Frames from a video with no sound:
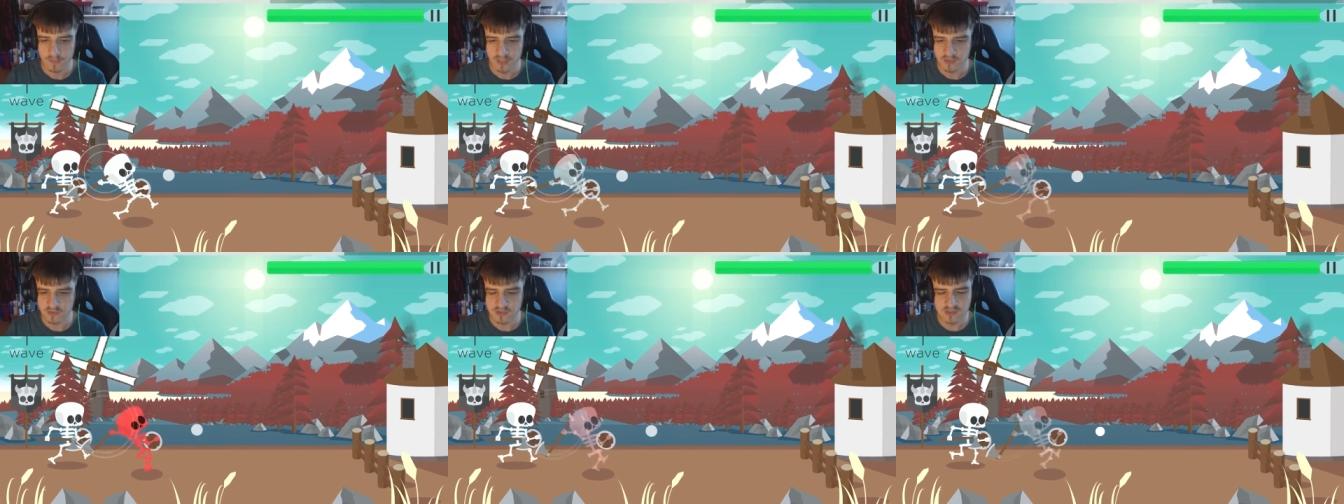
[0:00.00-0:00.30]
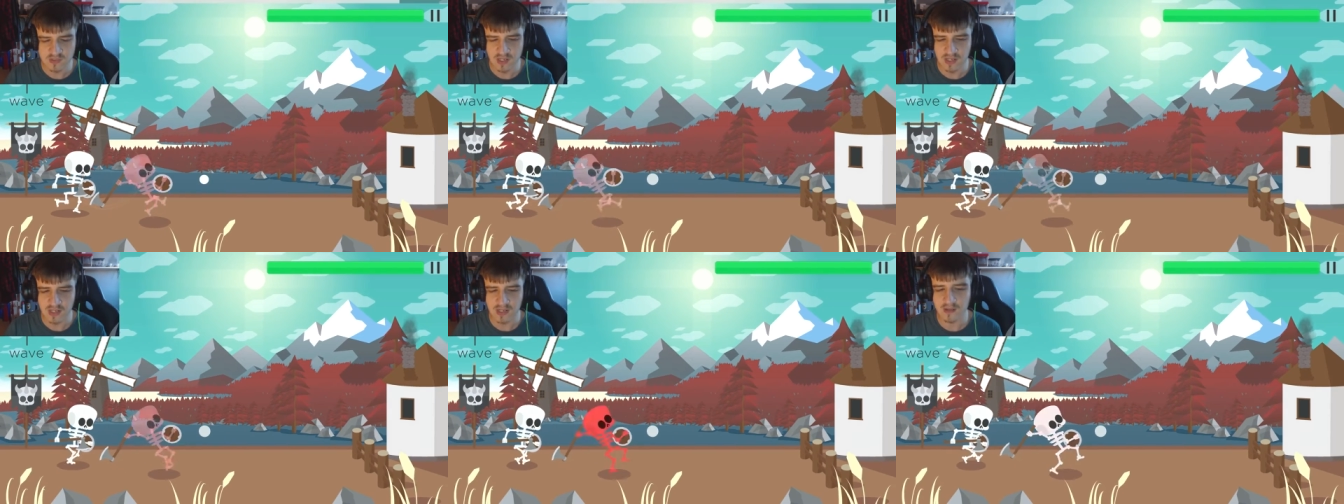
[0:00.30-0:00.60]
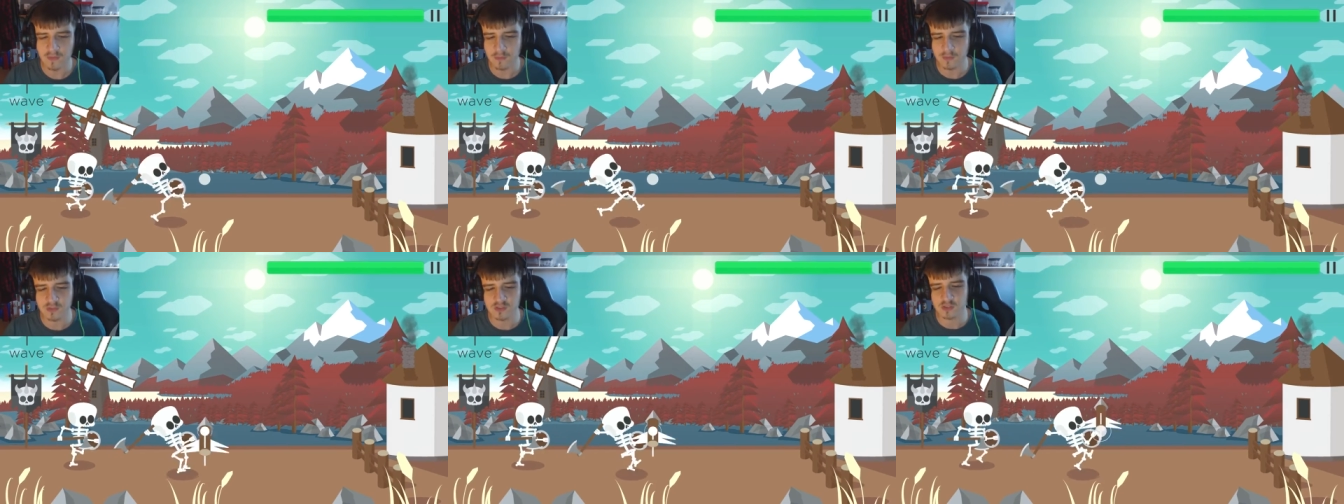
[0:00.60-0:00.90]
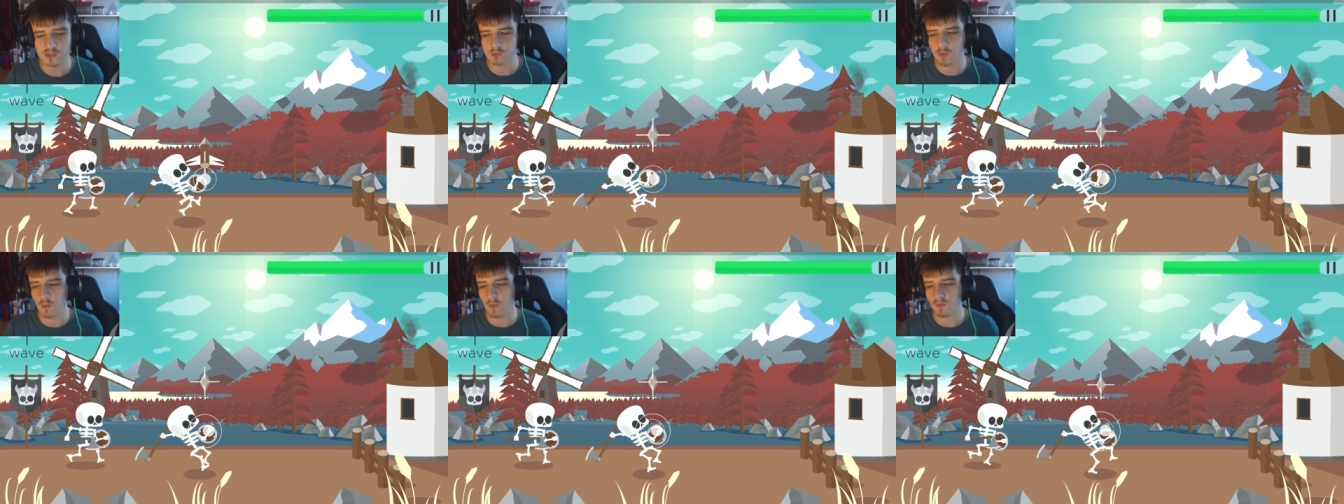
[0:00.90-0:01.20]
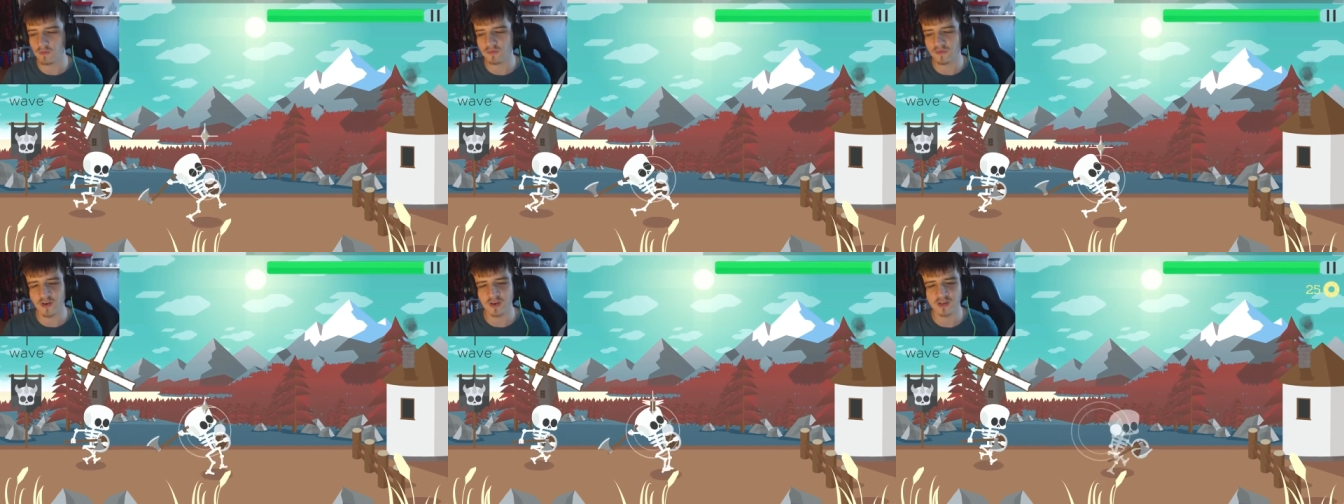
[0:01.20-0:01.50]
It's just a little
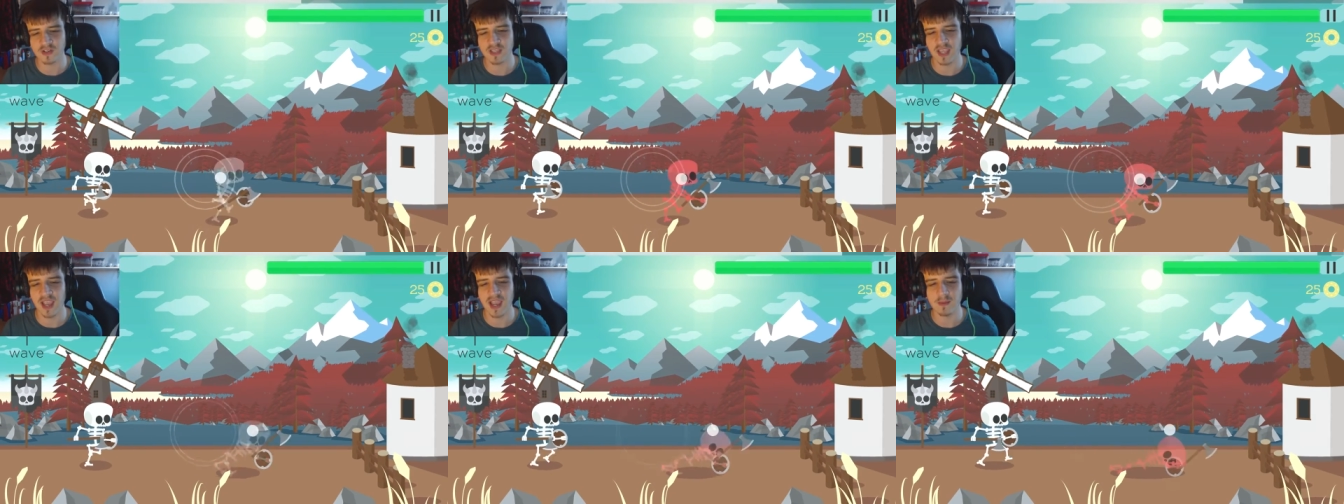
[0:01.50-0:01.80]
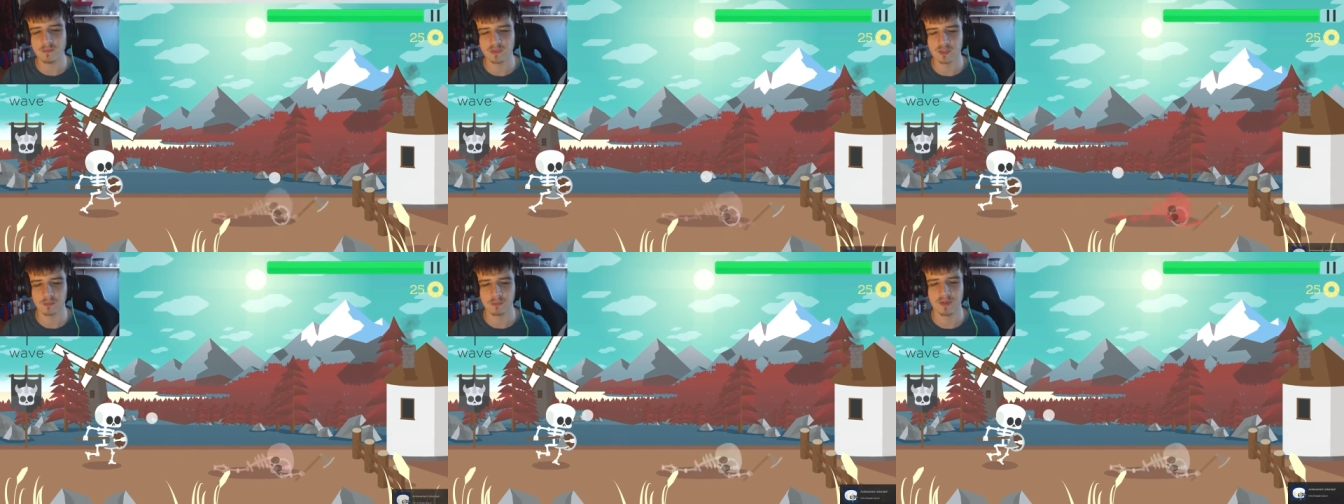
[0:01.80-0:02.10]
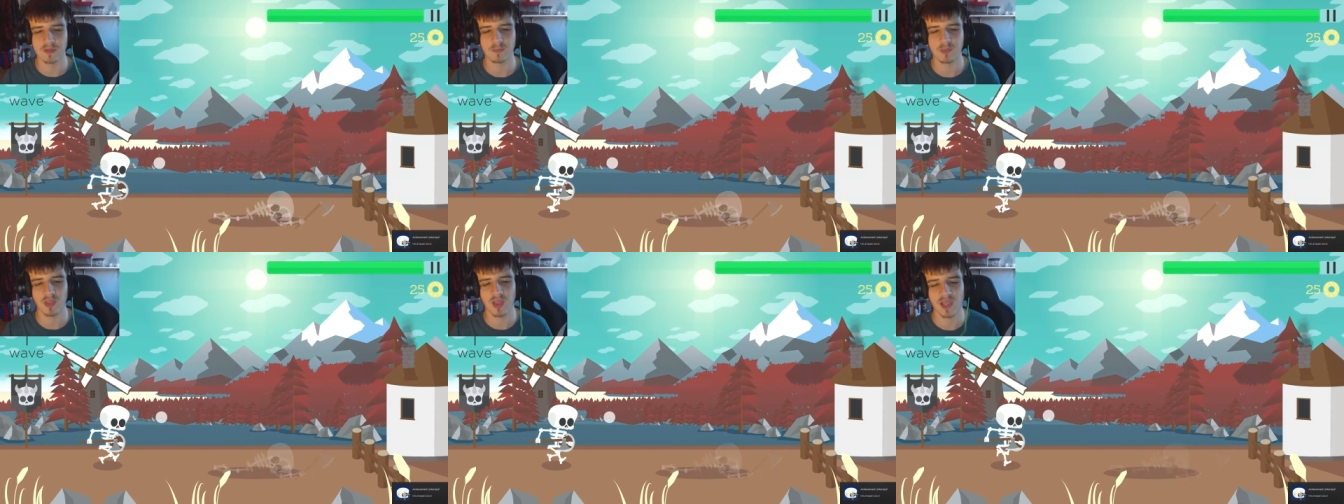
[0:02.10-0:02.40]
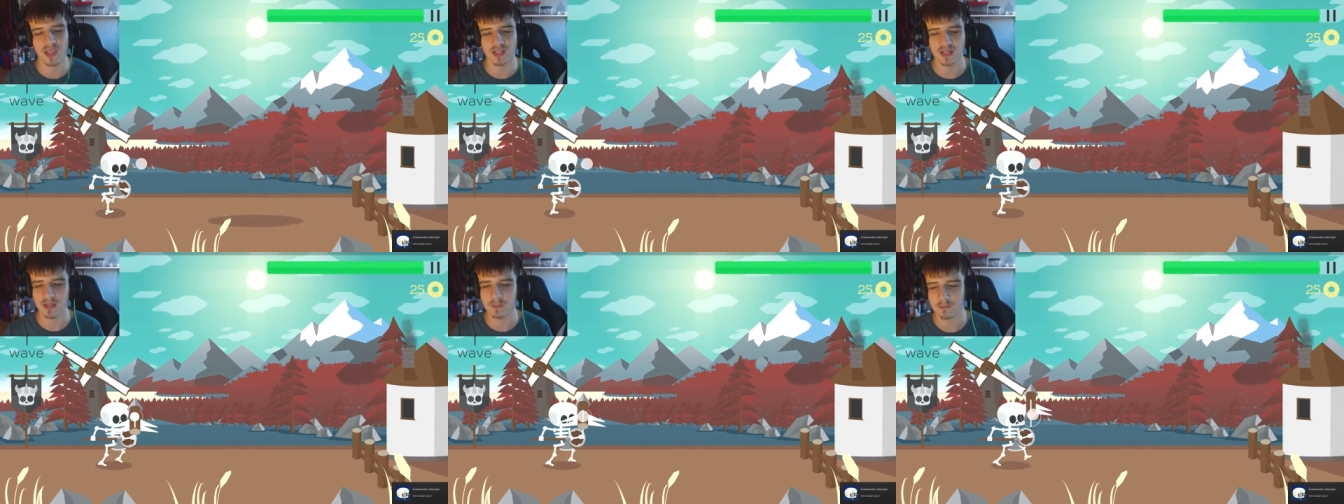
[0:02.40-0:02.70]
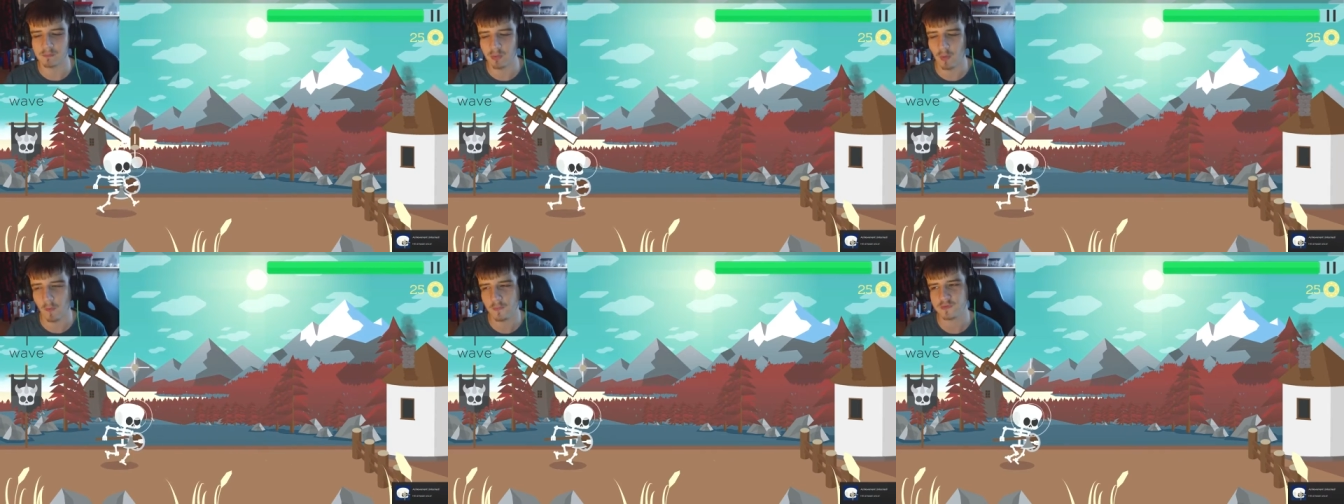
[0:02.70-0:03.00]
small fun game to be playing
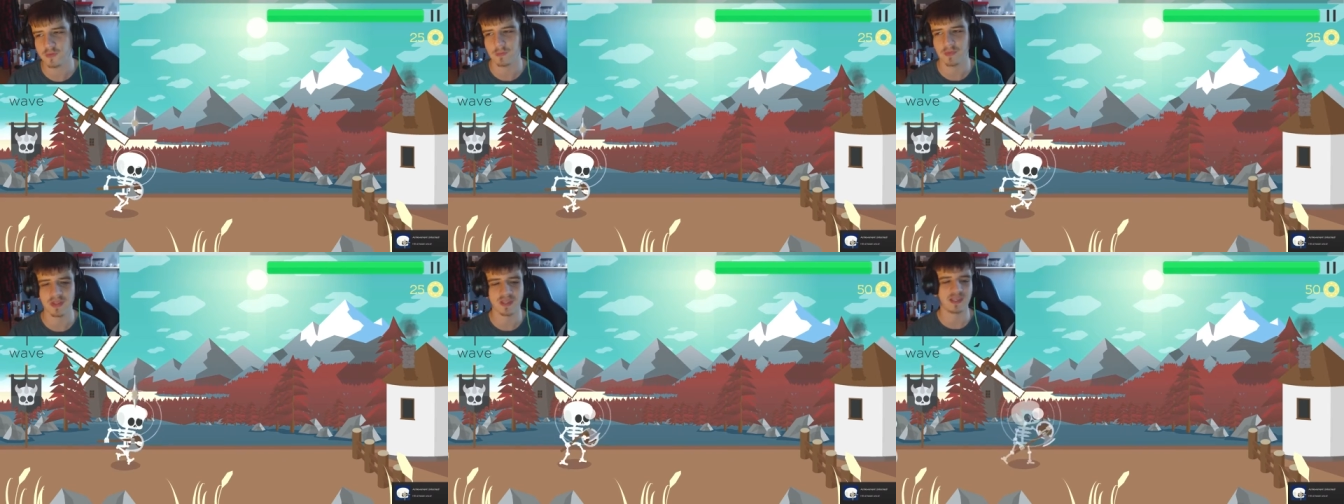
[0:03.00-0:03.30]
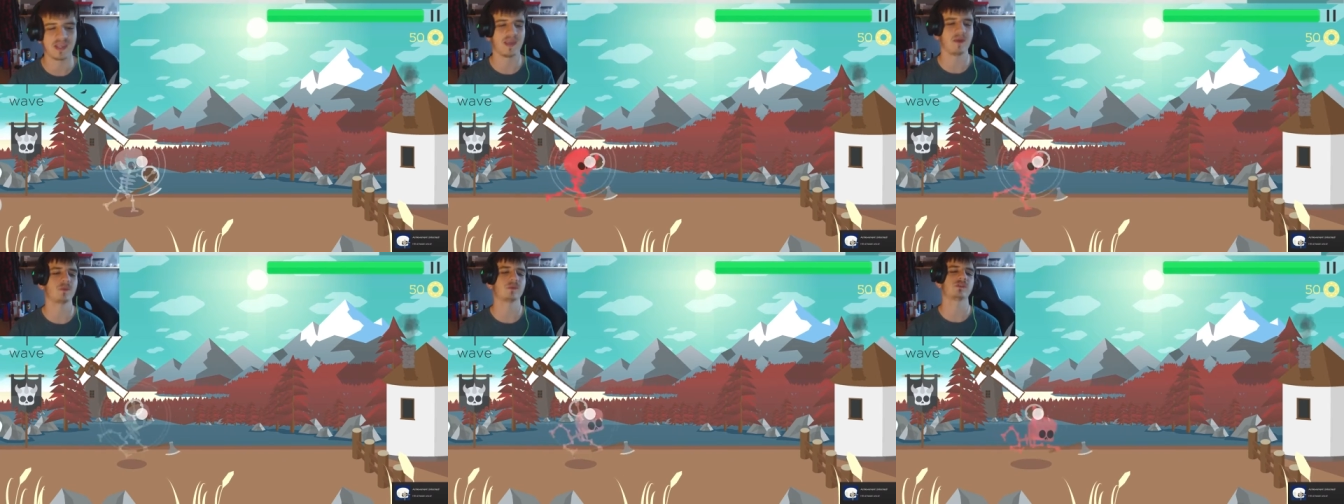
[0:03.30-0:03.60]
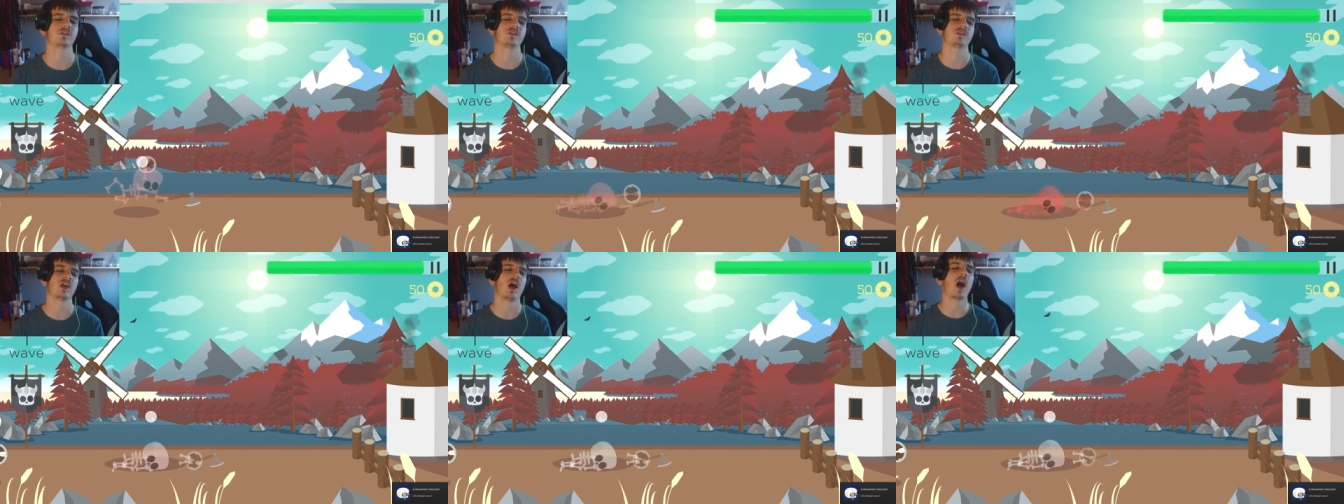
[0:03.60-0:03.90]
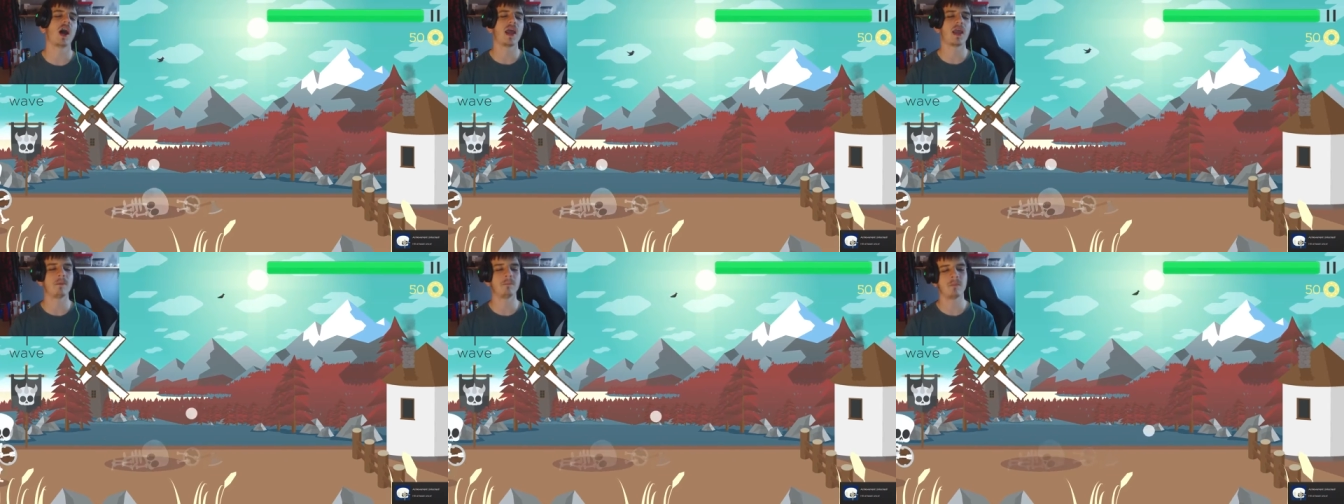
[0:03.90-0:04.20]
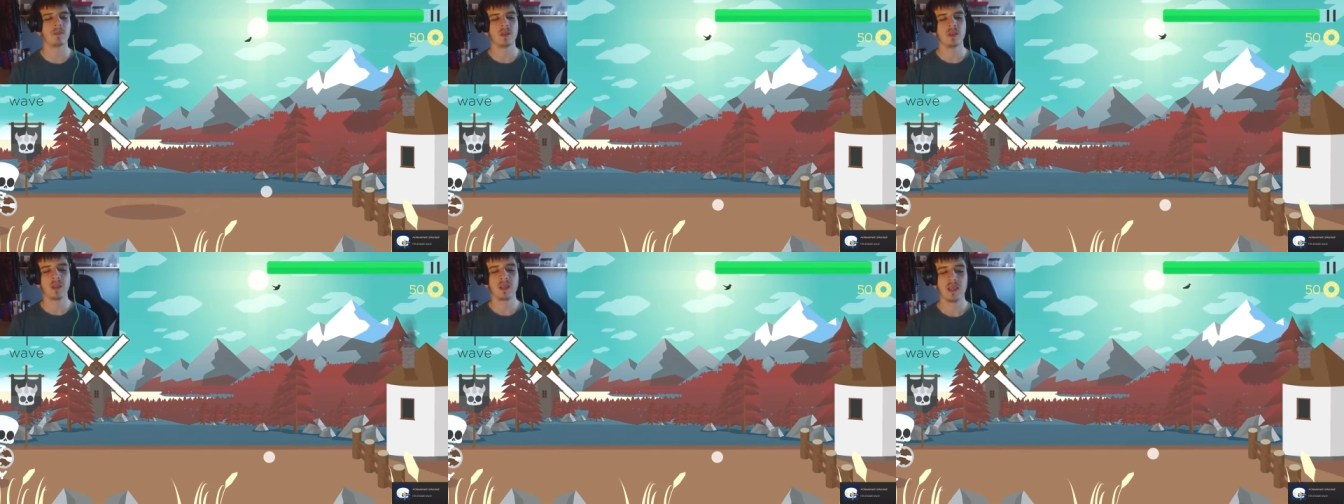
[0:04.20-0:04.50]
that possibly kills
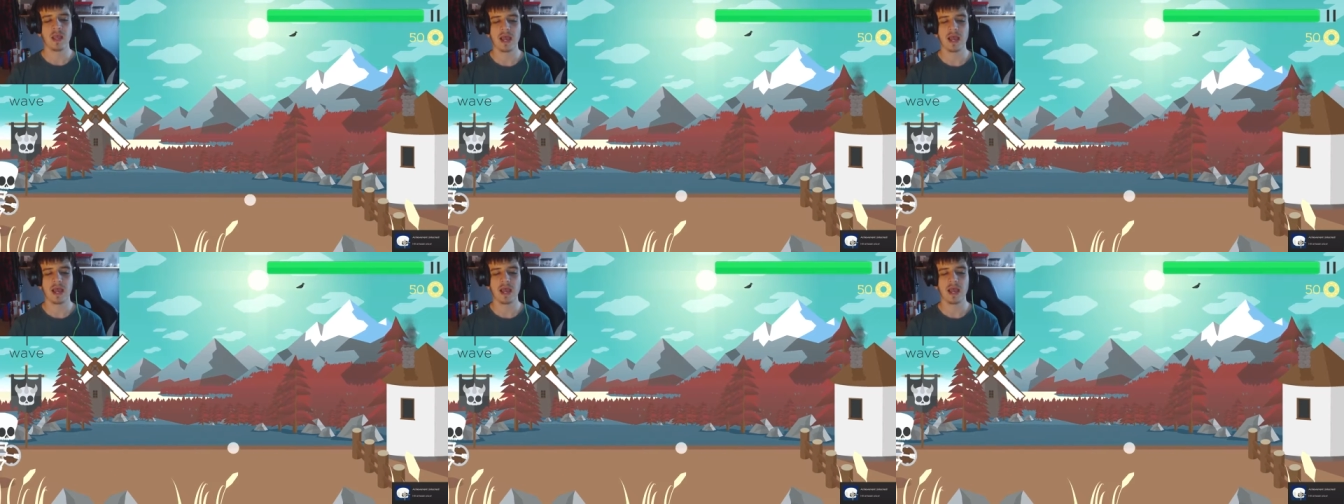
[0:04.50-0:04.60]
time.